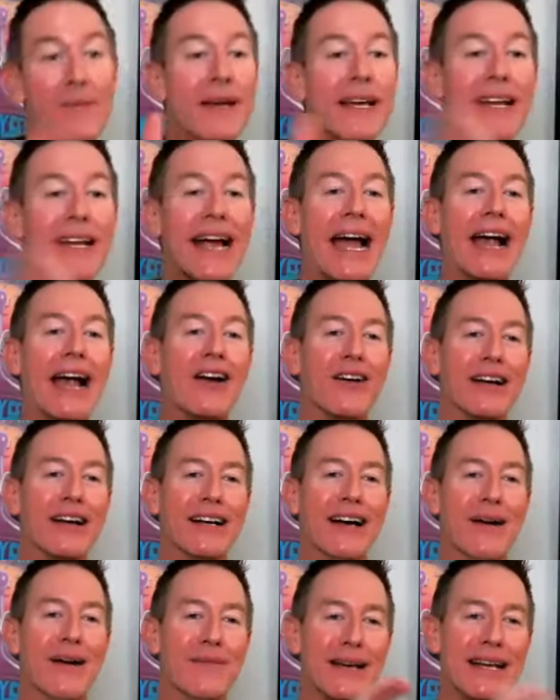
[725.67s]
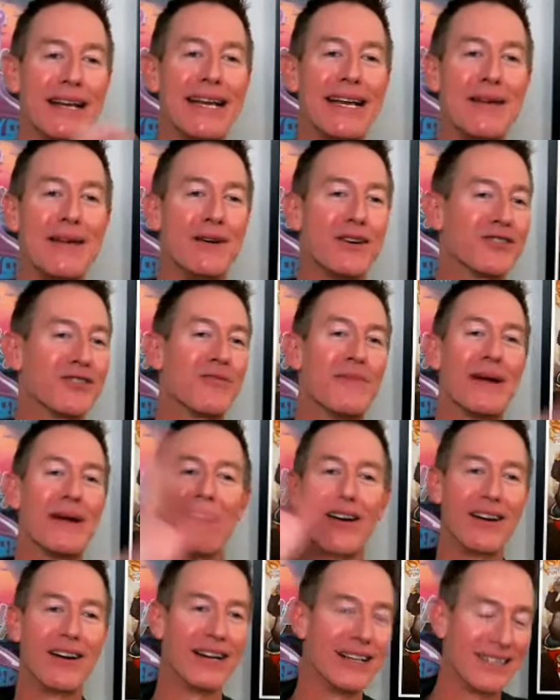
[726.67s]
getting emails from
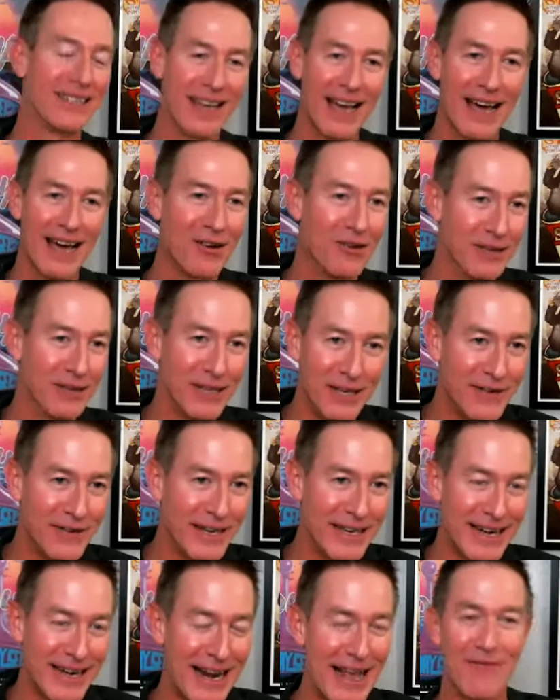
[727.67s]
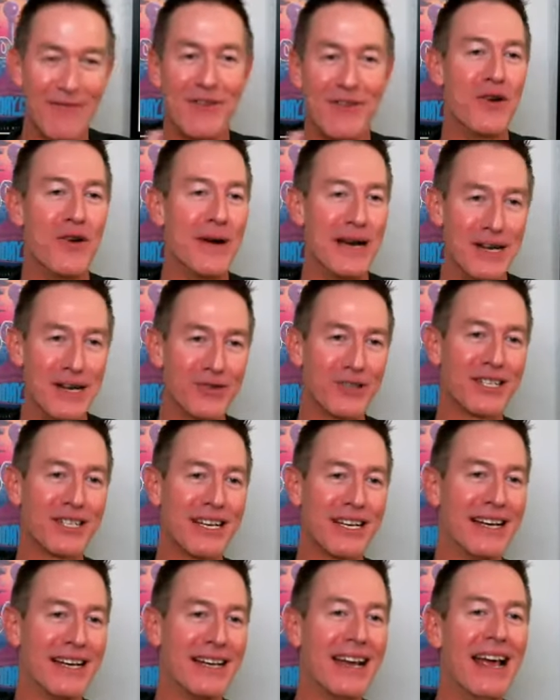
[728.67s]
areas I don't live in and have no interest
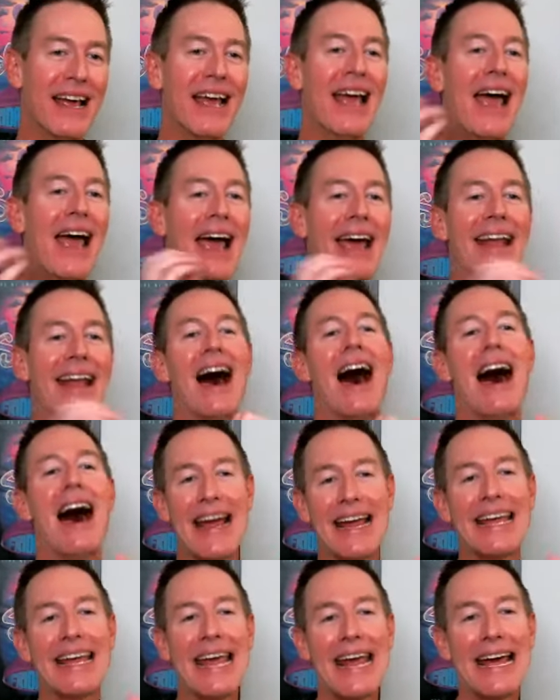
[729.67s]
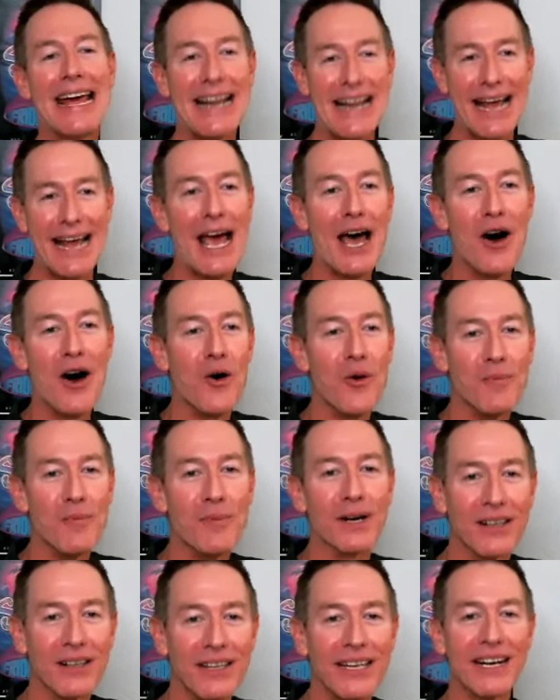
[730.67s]
in, and I can't help
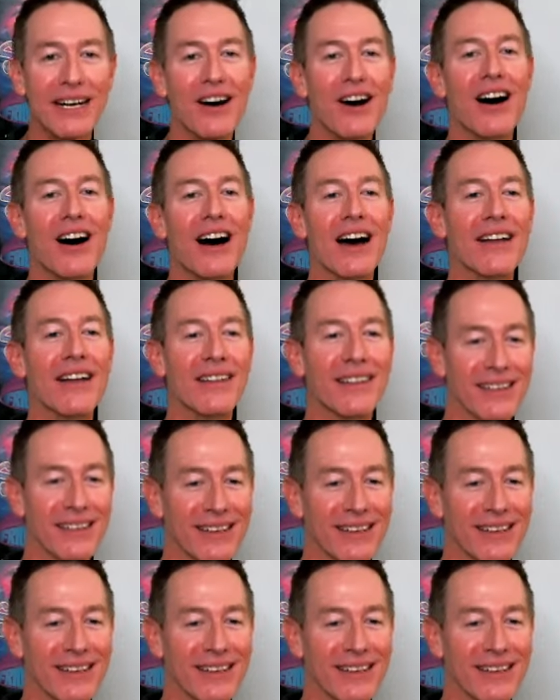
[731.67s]
but click on